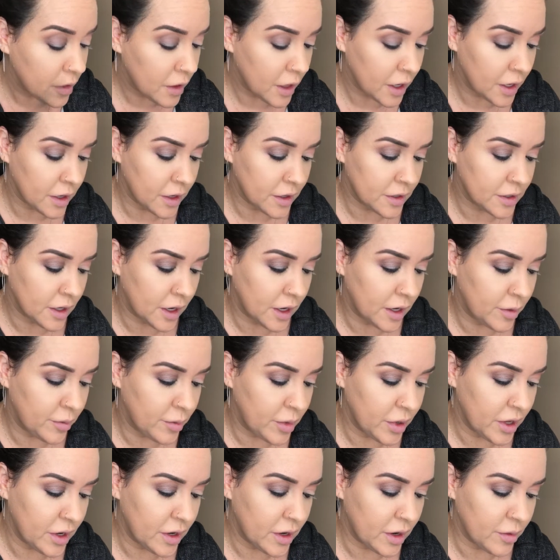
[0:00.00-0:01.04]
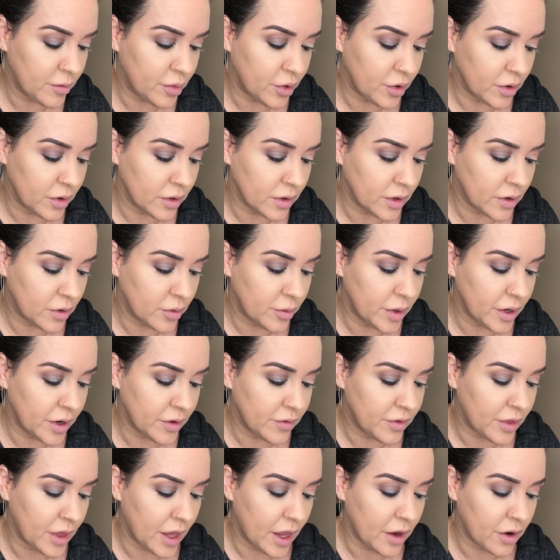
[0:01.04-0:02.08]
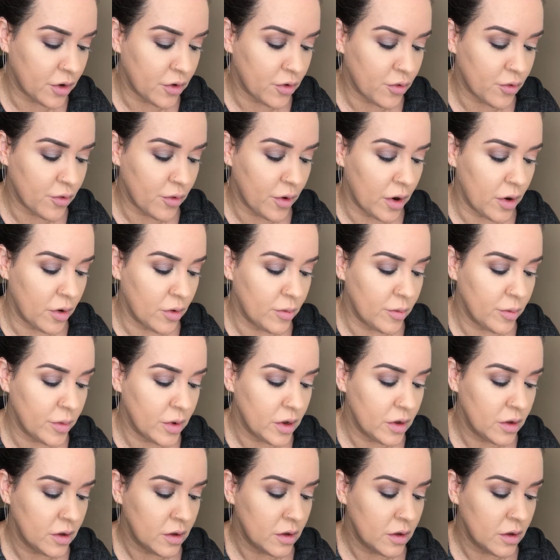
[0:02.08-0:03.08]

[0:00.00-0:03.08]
that a tiny bit and put a little bit of that chrome